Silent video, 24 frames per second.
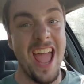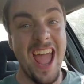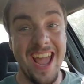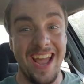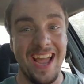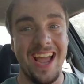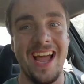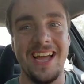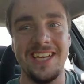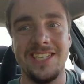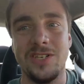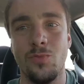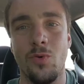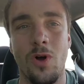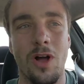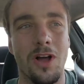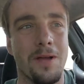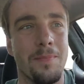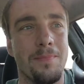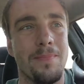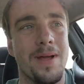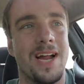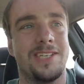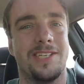Hey guys, and
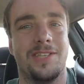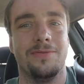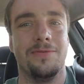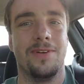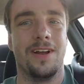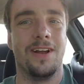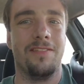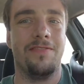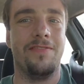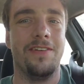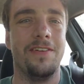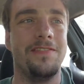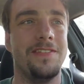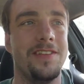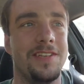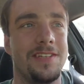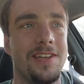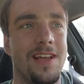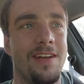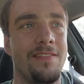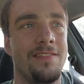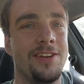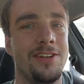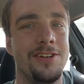welcome back to the Ringer
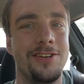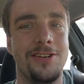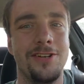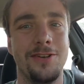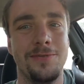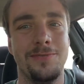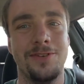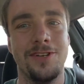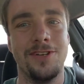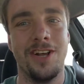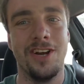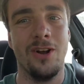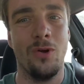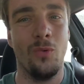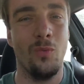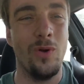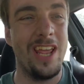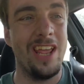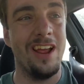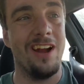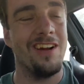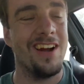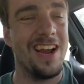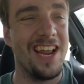57 YouTube channel.
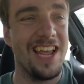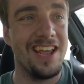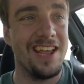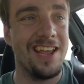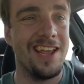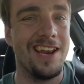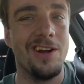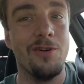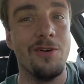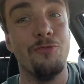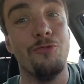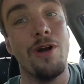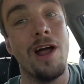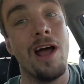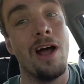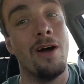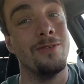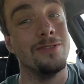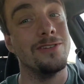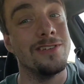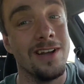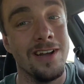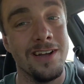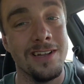We are en
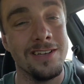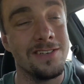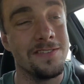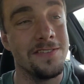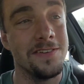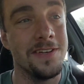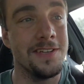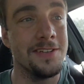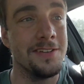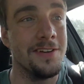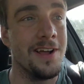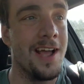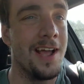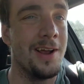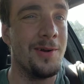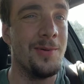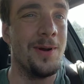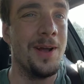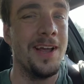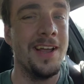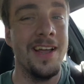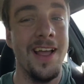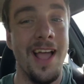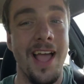route to Huntsville
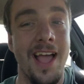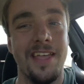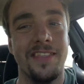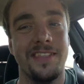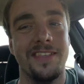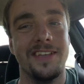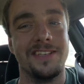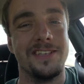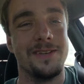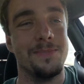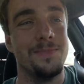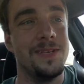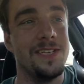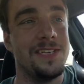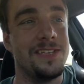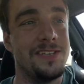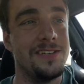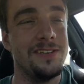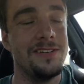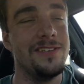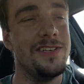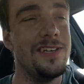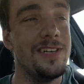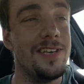Dragway. This will be
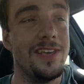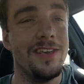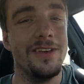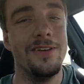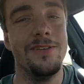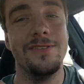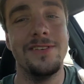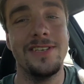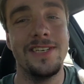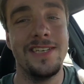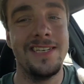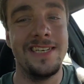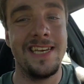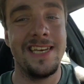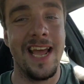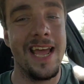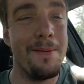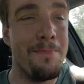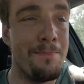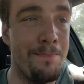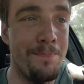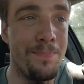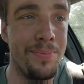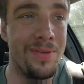Suzi-Q's
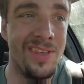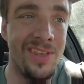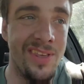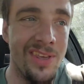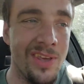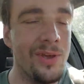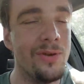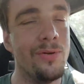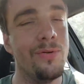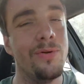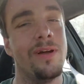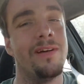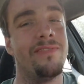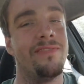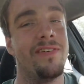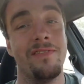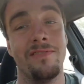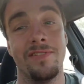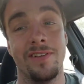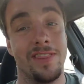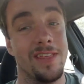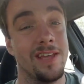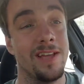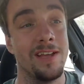debut if
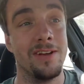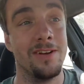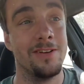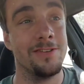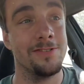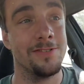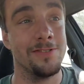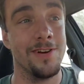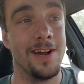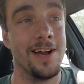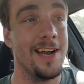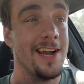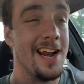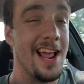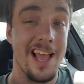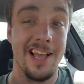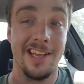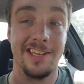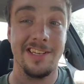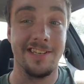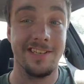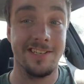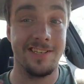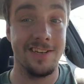everything goes right.
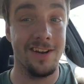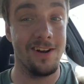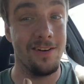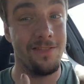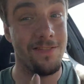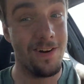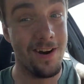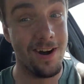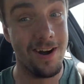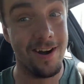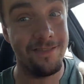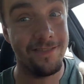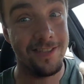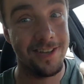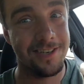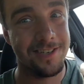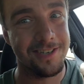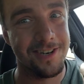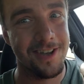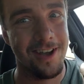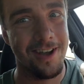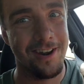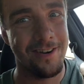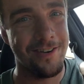So far
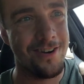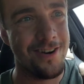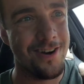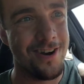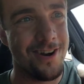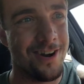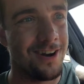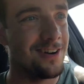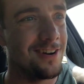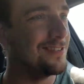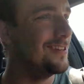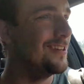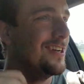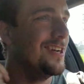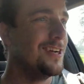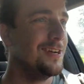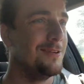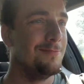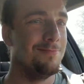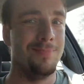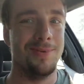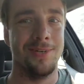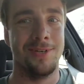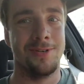everything's gone wrong.
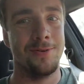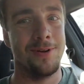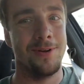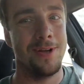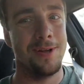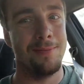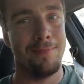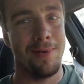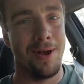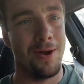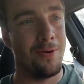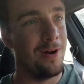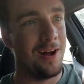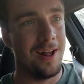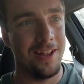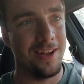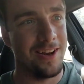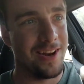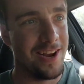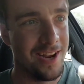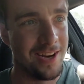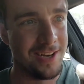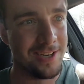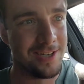Between my
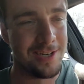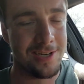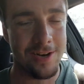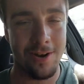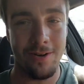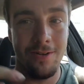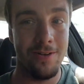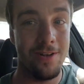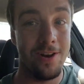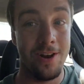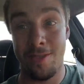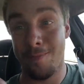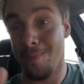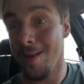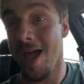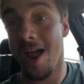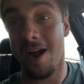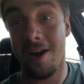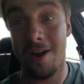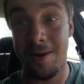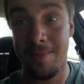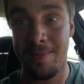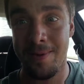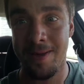wallet getting stolen and the
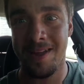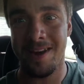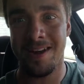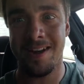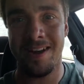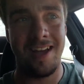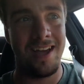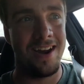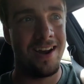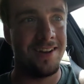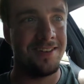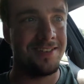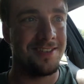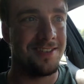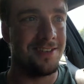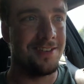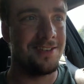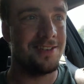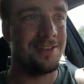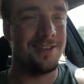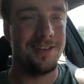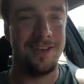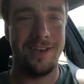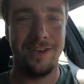battery being dead on
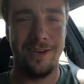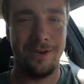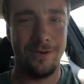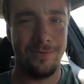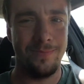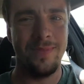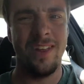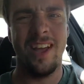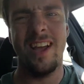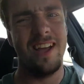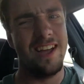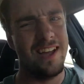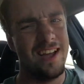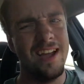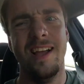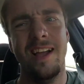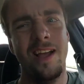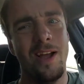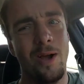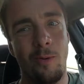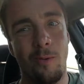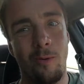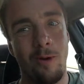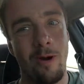Suzi-Q,
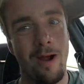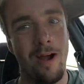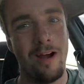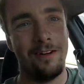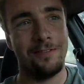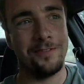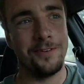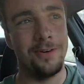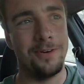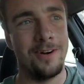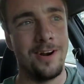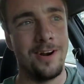we're off to a